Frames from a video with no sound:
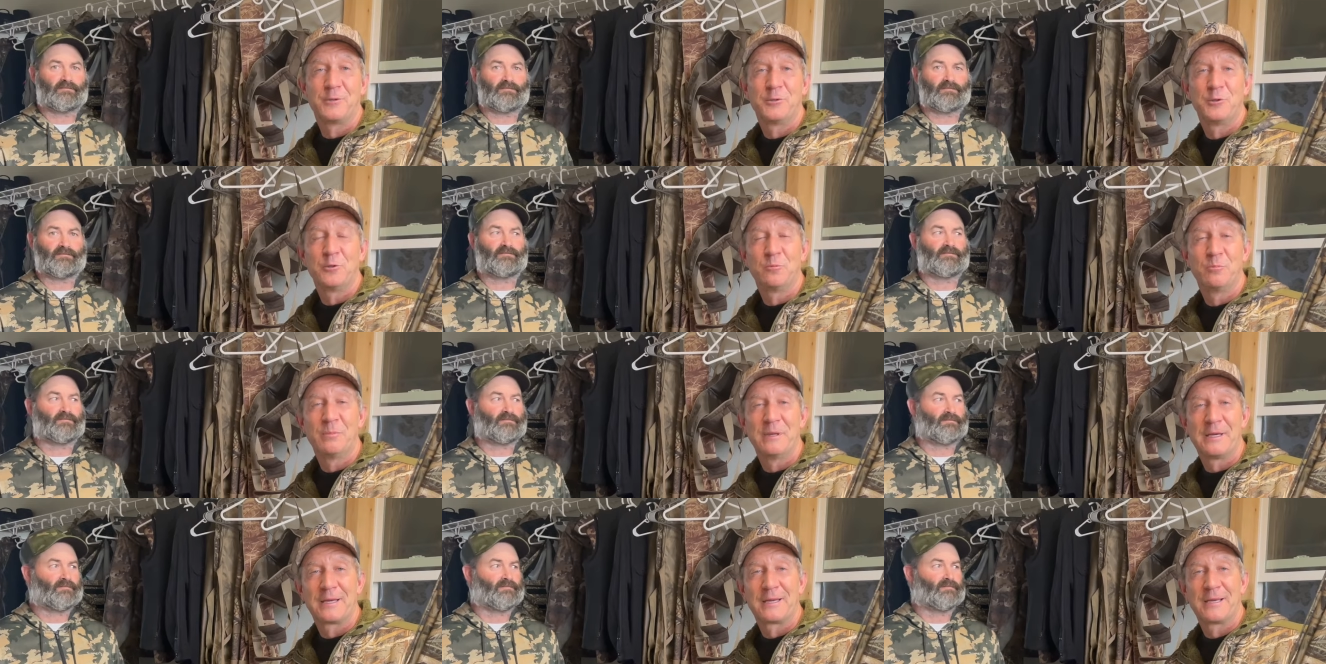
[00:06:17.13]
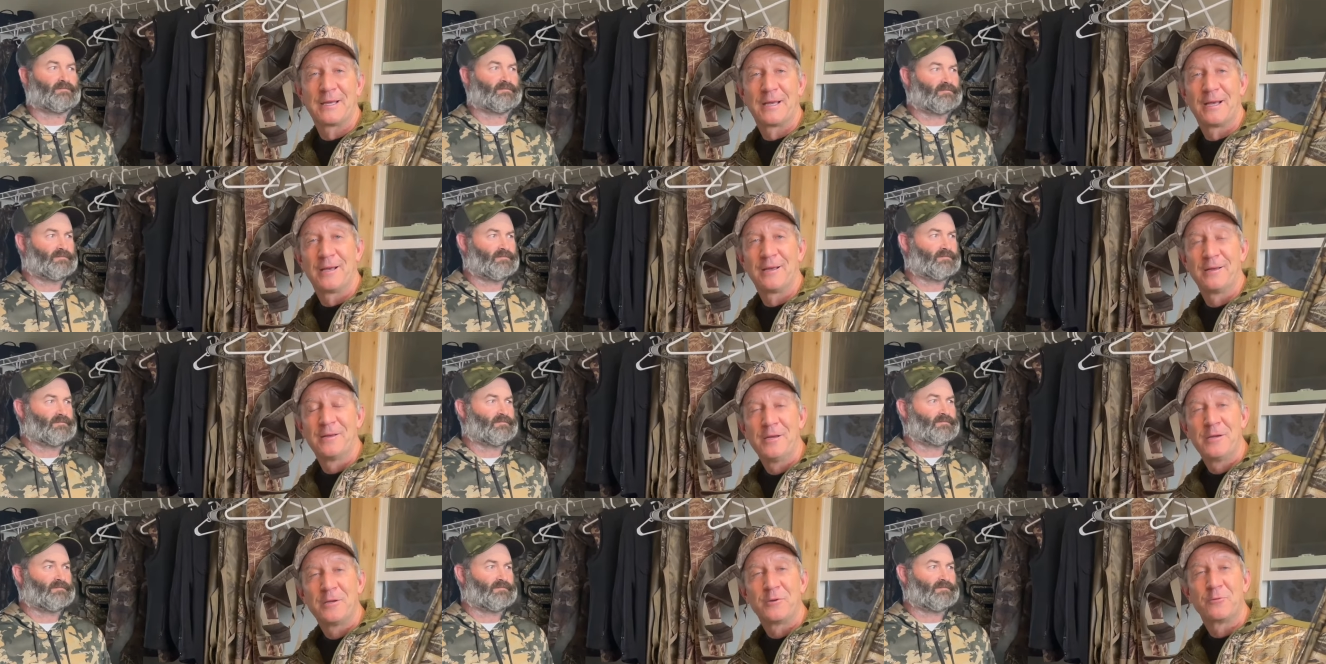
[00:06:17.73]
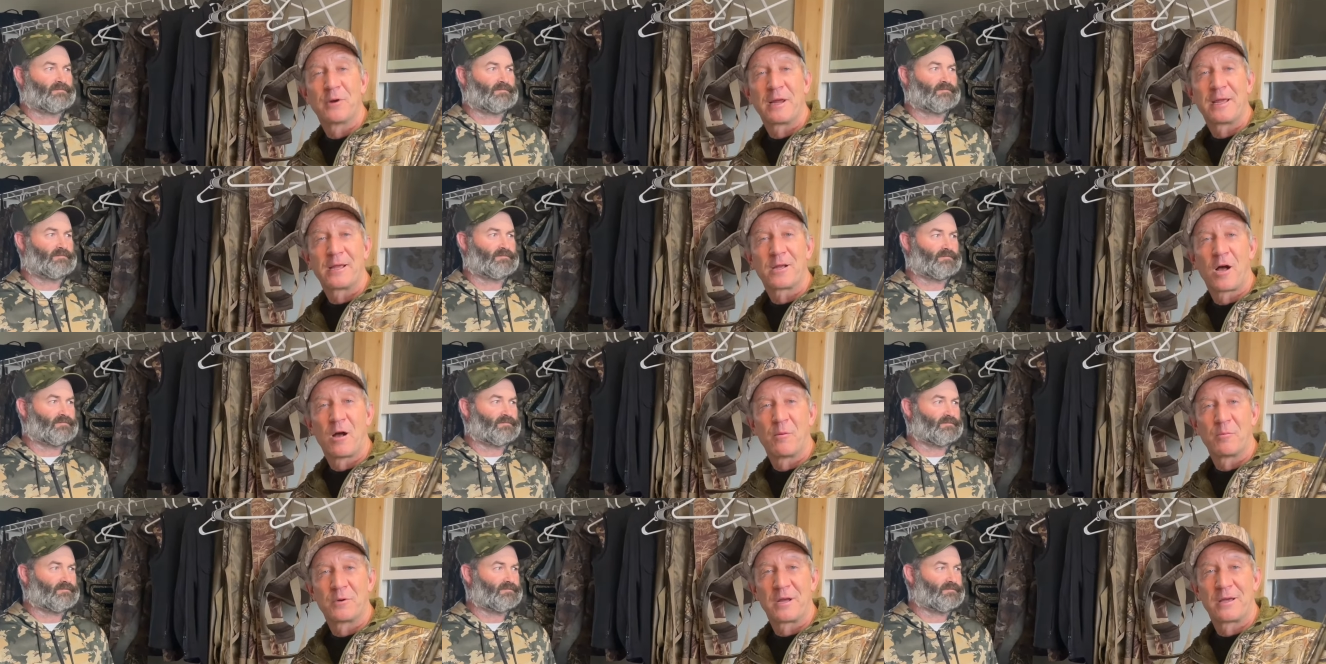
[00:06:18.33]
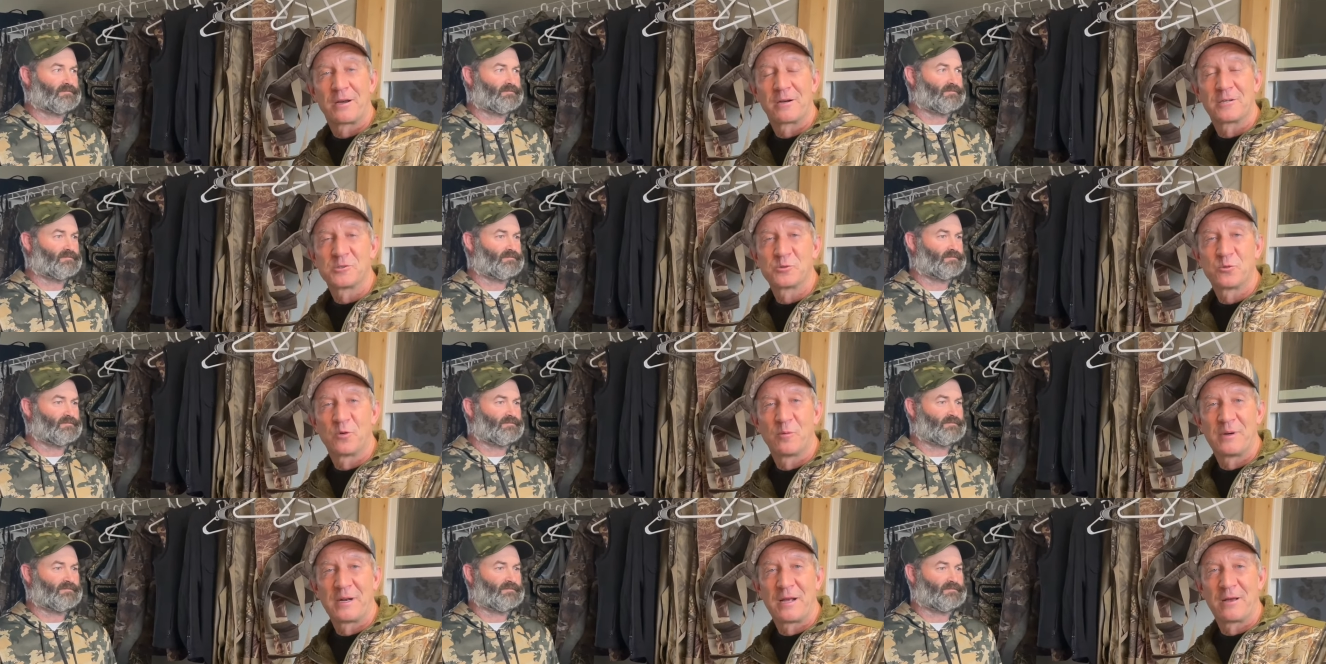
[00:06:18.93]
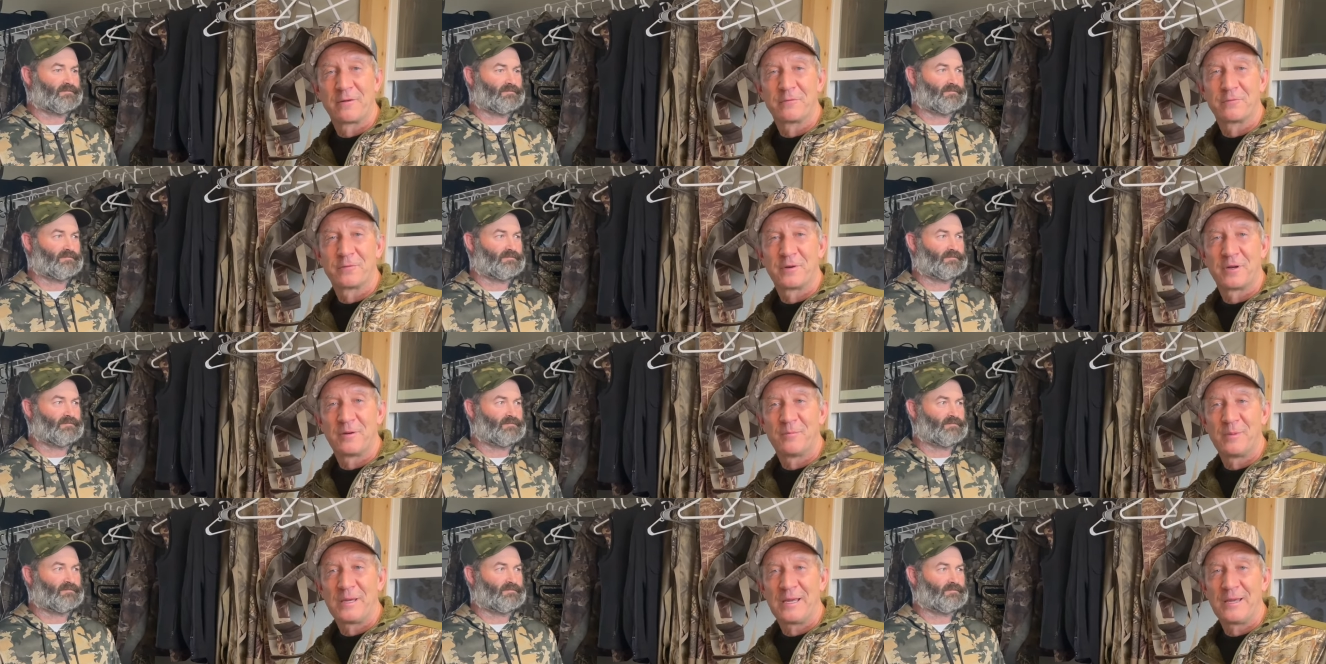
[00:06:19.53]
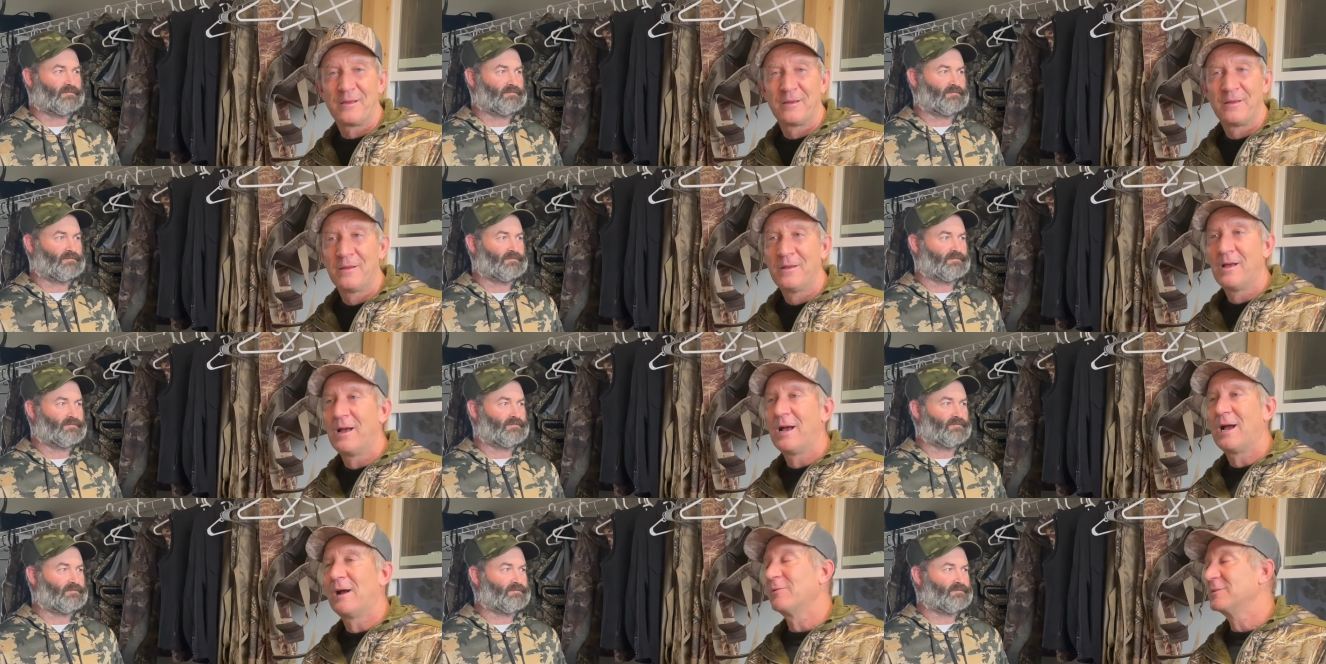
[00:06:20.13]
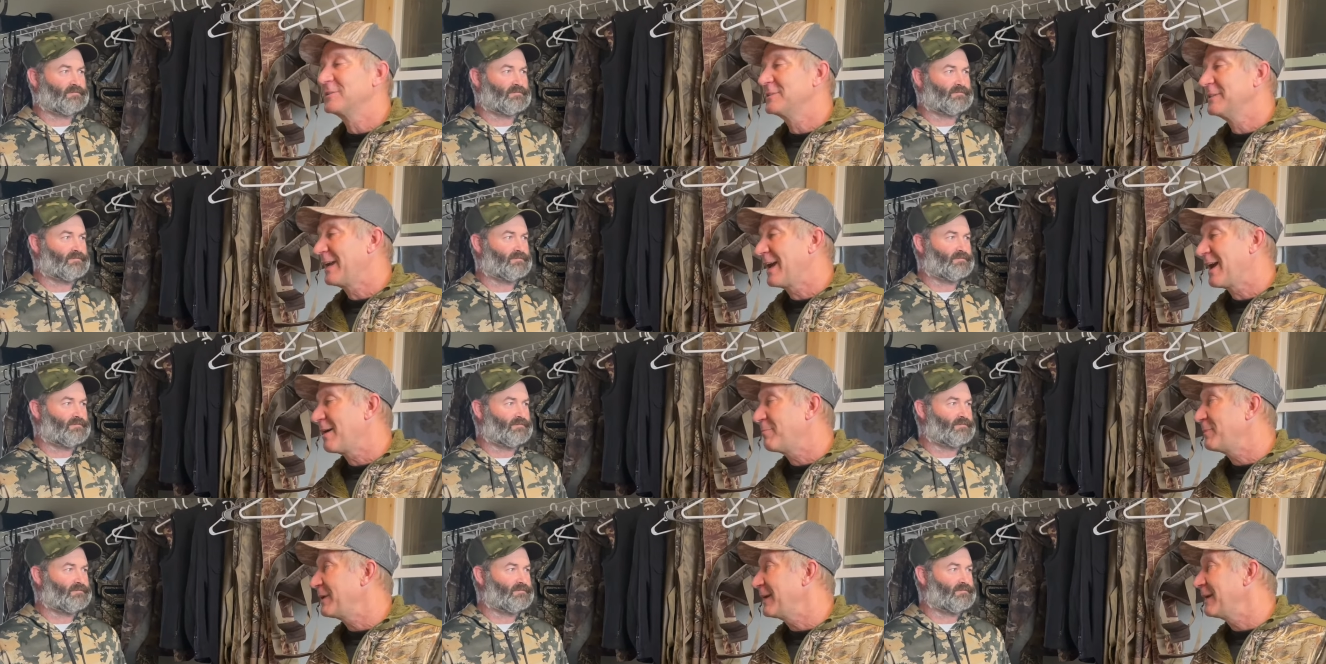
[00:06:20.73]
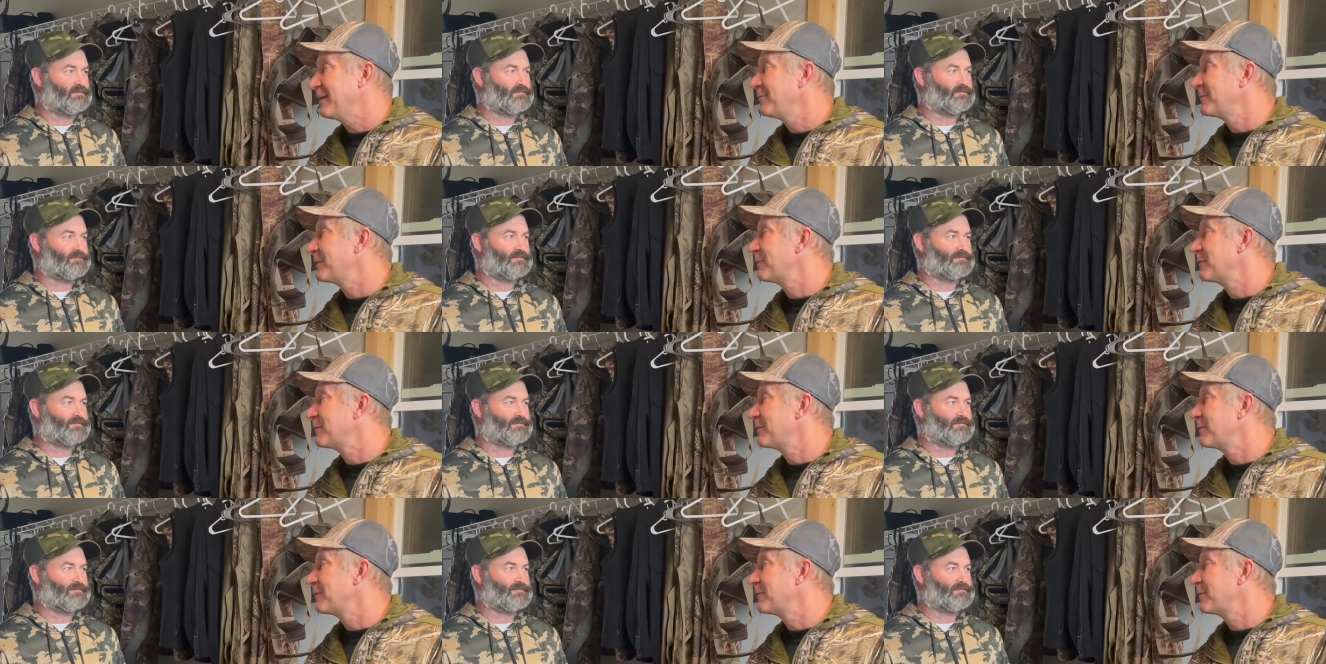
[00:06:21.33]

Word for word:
Speaker 1: two big uh, Drake common eiders swimming out in front of me, I wasn't happy.